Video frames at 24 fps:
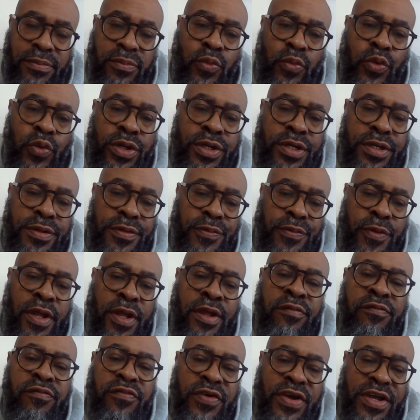want to
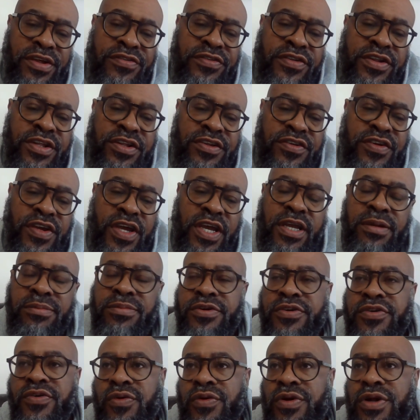invest in James
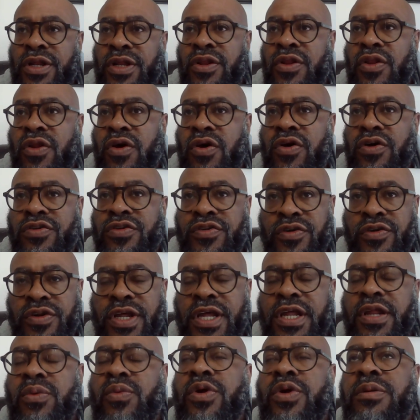short and long term.
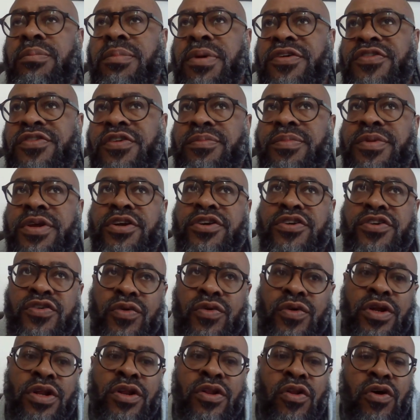They do not want to mess up their
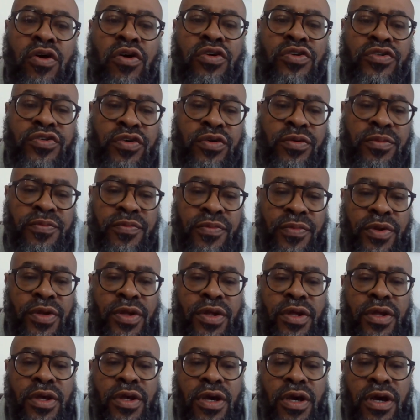short and long term
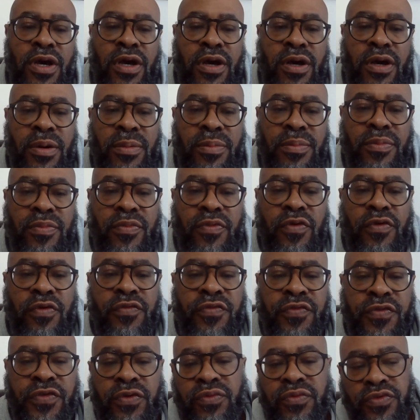um,
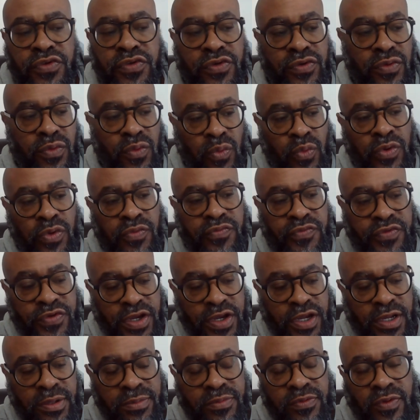future with
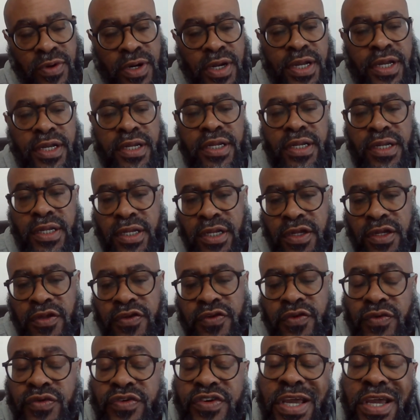James, right?
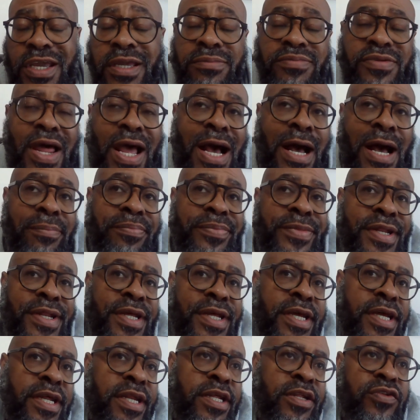So James opted
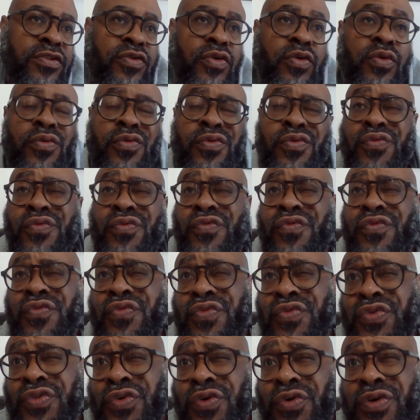in and took
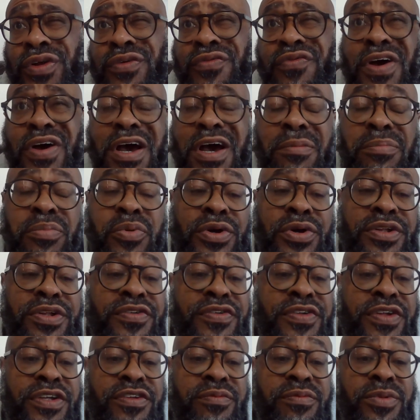
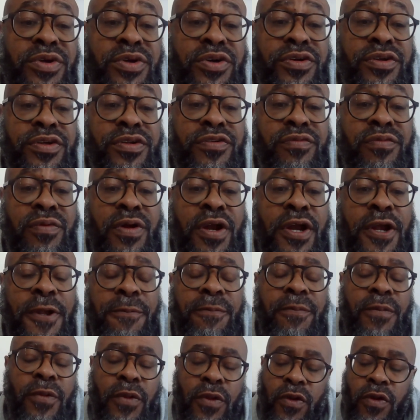35.6 million, right?